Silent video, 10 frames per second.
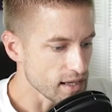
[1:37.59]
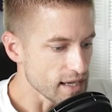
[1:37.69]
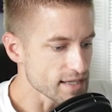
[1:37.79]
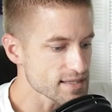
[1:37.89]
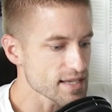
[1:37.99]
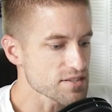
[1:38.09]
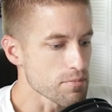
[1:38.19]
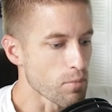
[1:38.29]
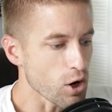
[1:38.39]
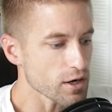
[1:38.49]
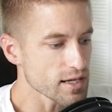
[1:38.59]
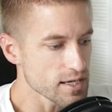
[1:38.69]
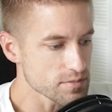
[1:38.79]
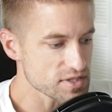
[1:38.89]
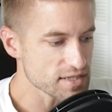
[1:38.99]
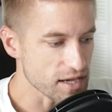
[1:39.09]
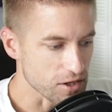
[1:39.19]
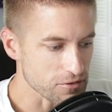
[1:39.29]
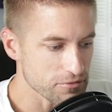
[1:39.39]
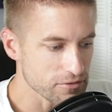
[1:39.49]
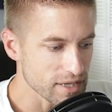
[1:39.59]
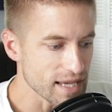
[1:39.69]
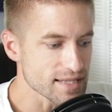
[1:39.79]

He says, Mark himself